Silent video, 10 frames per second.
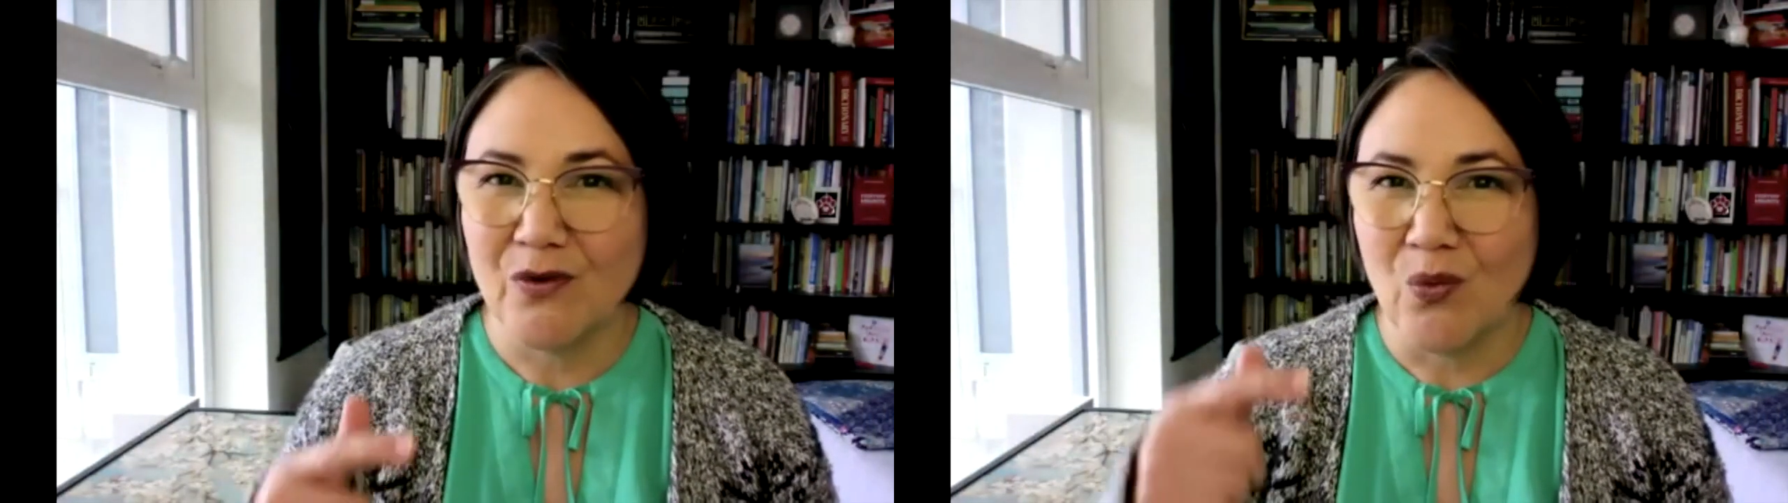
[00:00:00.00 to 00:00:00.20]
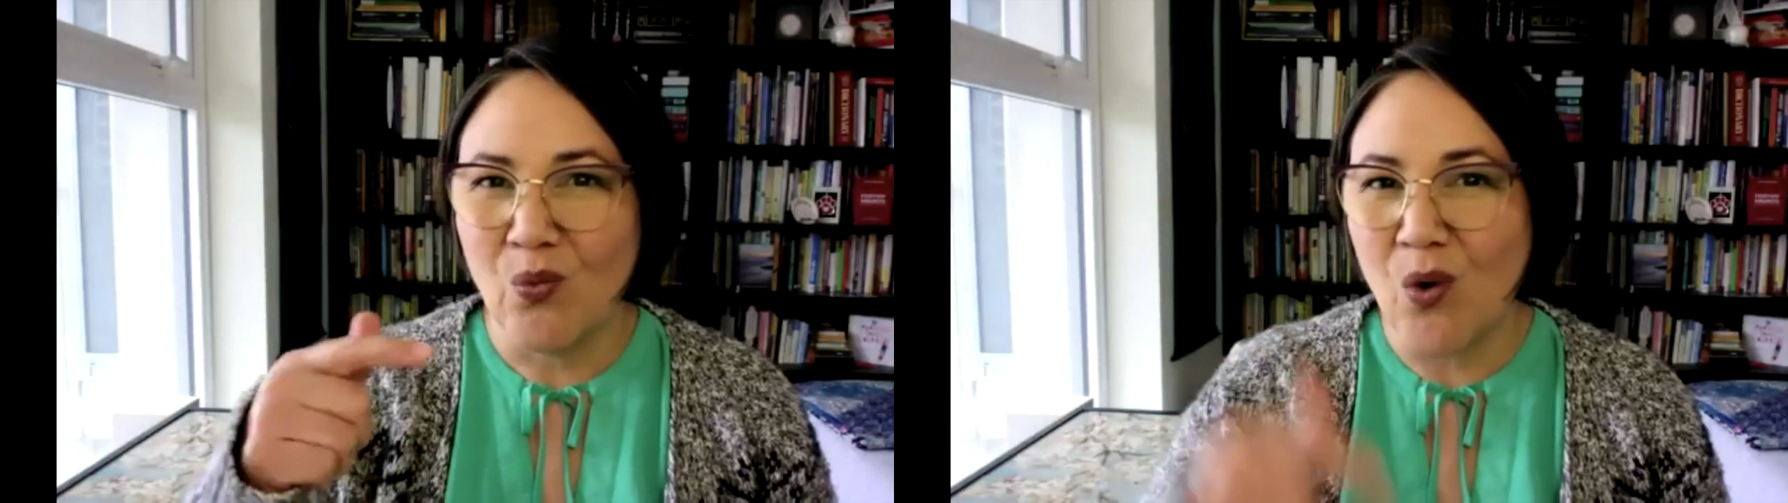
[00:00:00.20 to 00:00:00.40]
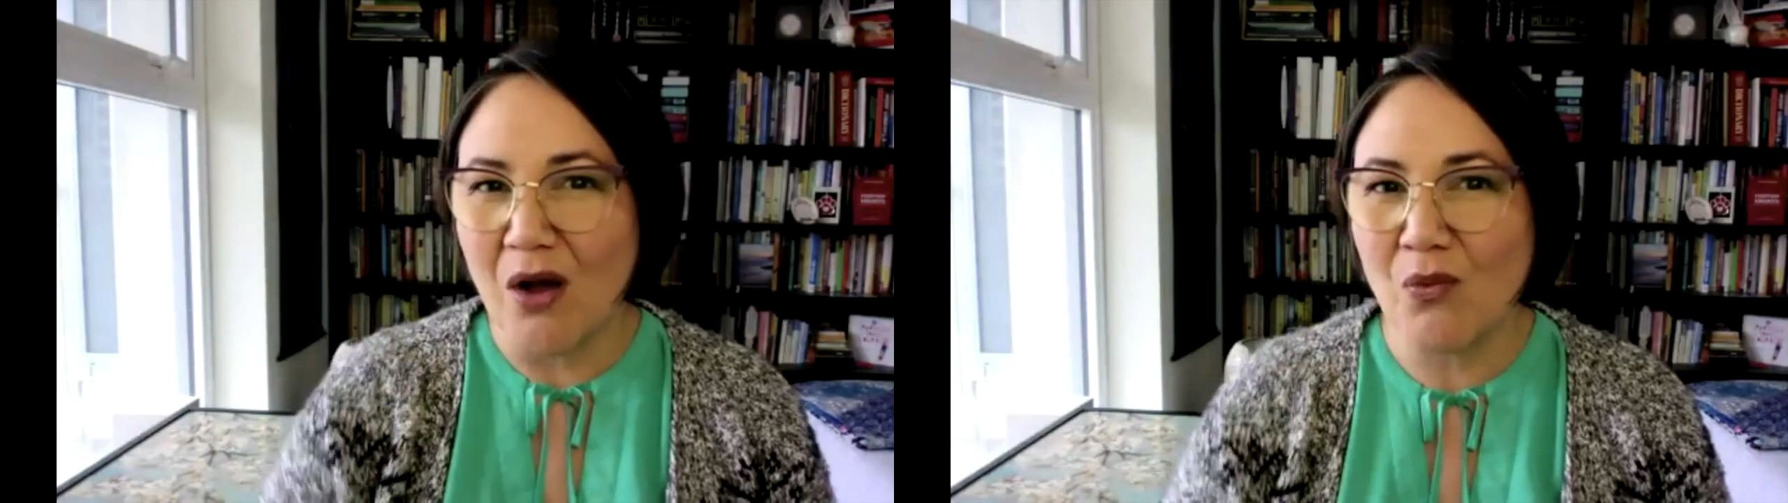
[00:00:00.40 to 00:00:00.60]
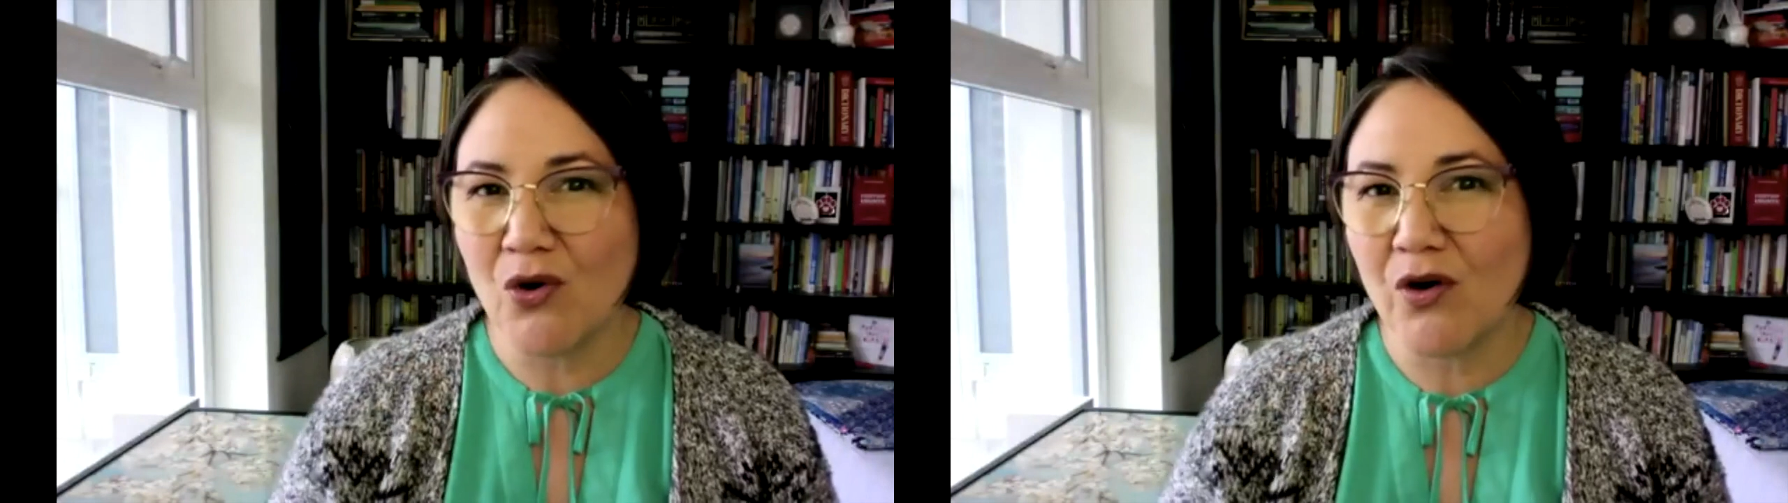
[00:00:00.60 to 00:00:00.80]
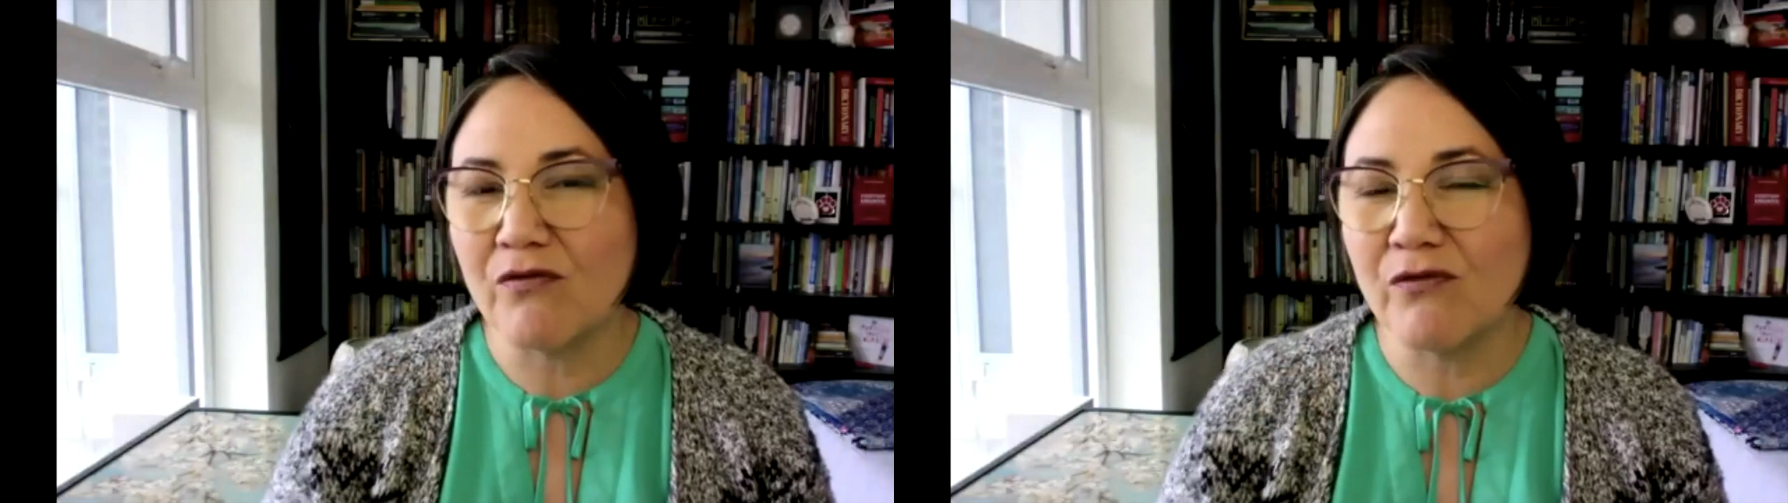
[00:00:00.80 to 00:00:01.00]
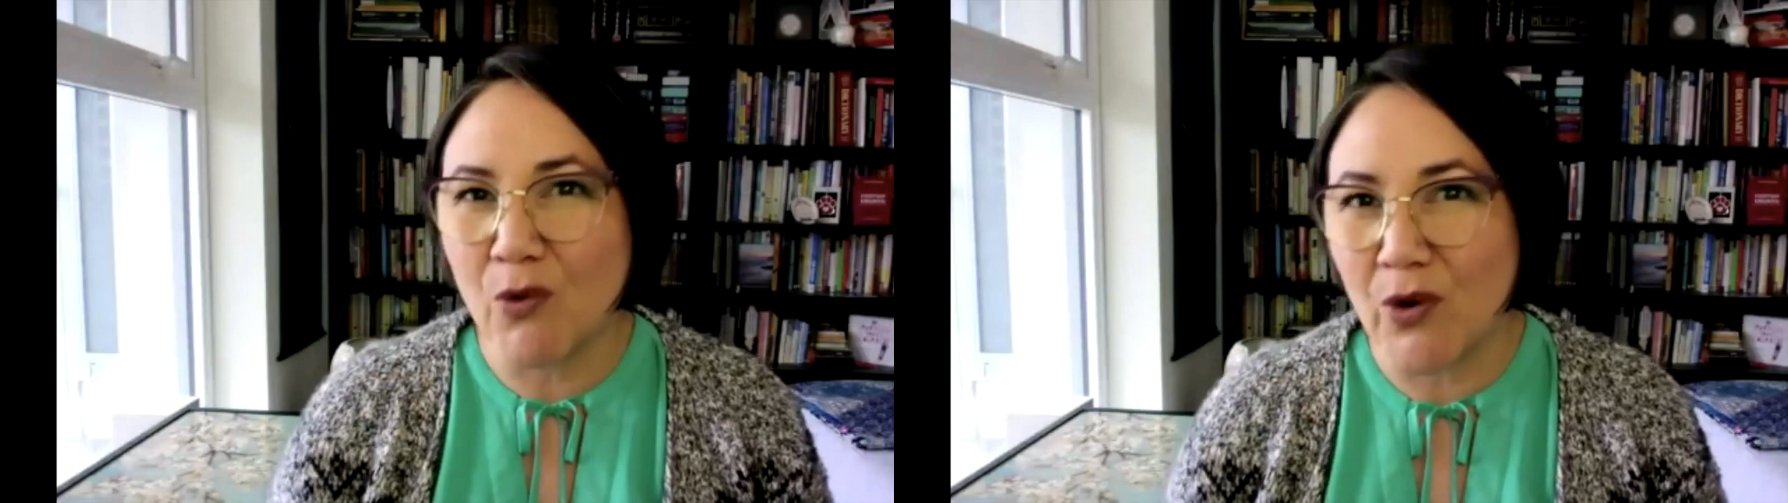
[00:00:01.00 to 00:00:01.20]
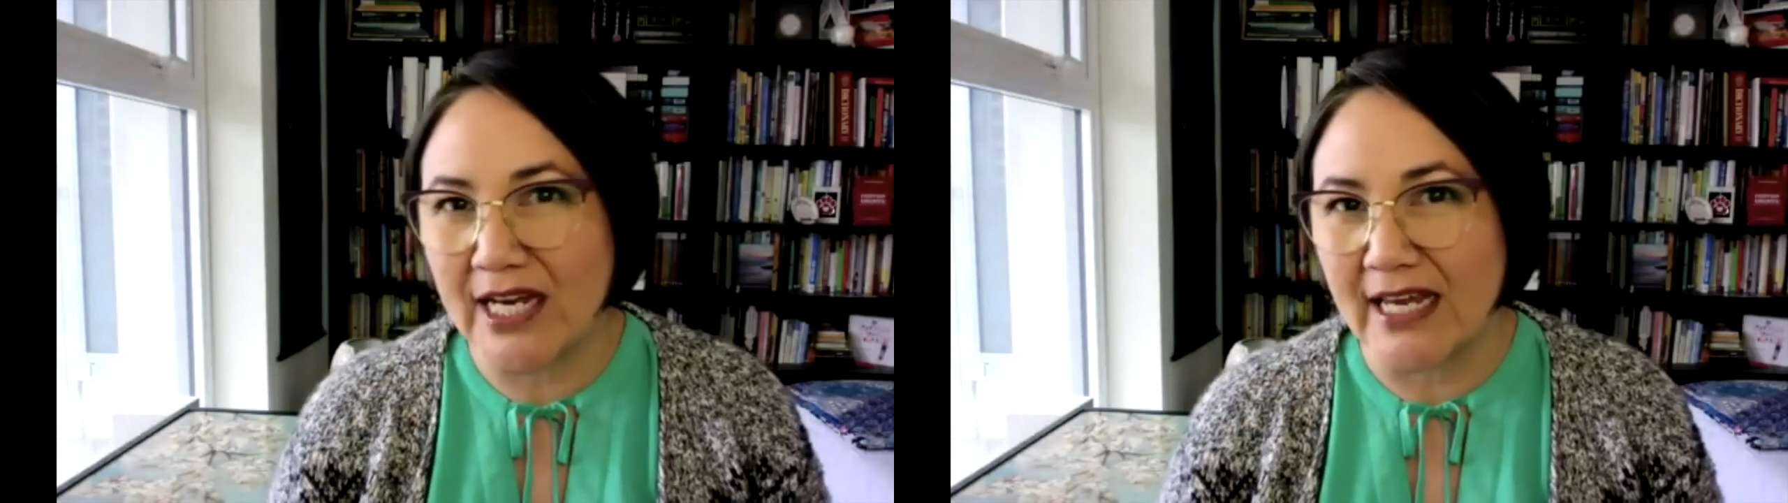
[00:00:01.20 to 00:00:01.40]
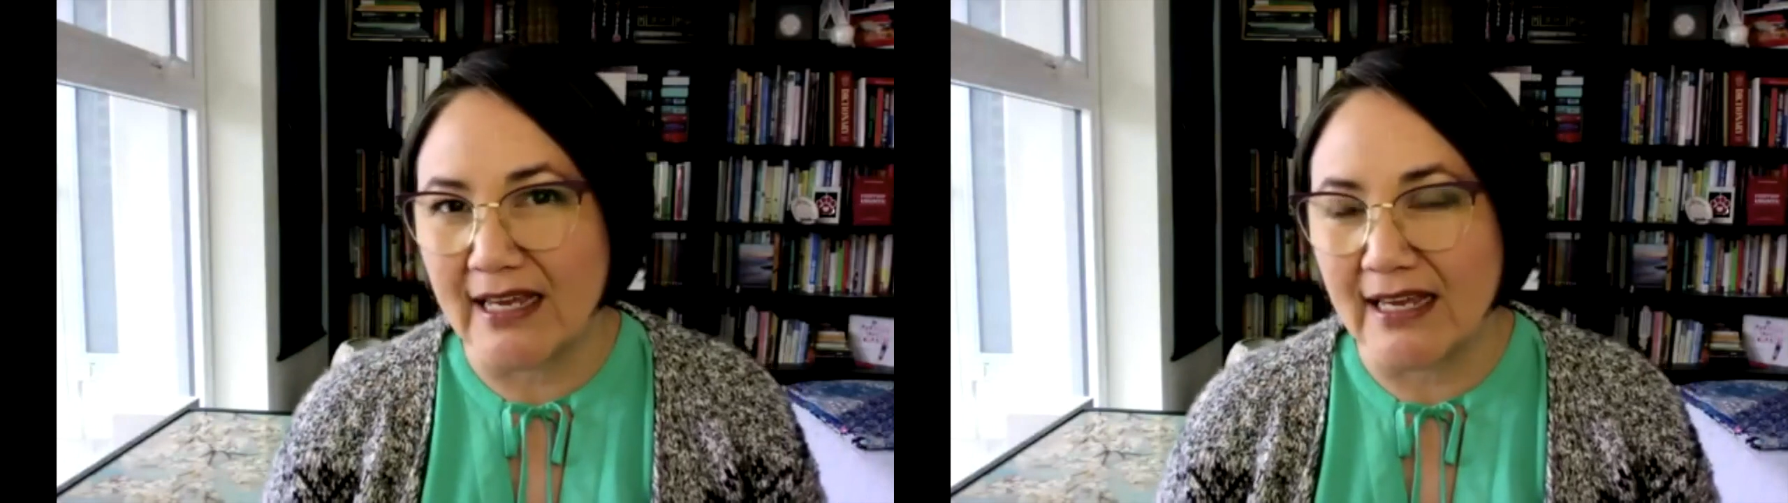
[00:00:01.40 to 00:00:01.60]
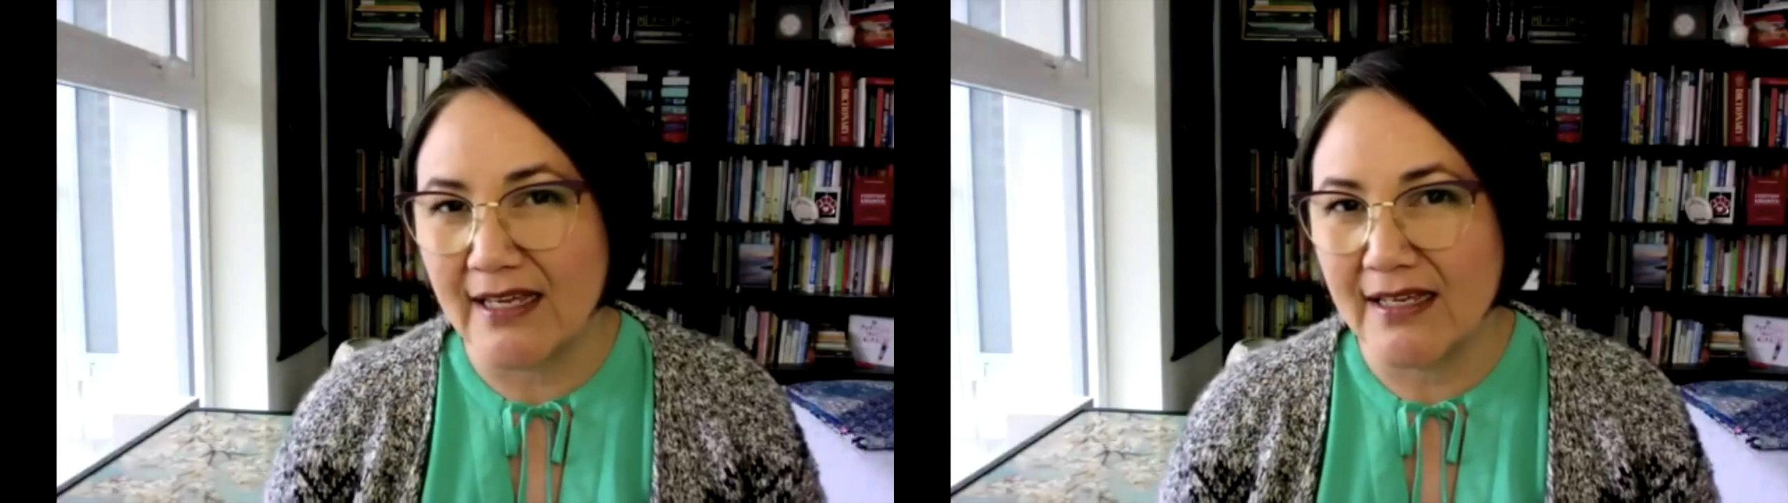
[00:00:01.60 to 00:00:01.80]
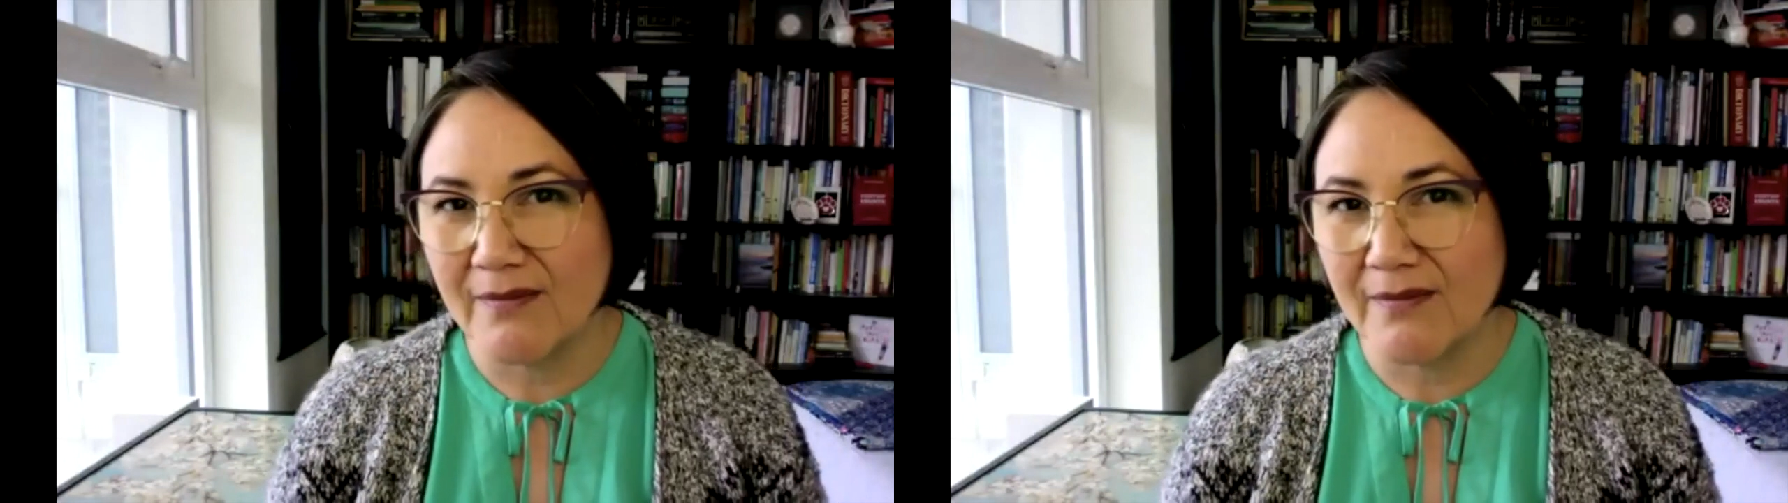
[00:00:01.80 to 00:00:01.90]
what we're avoiding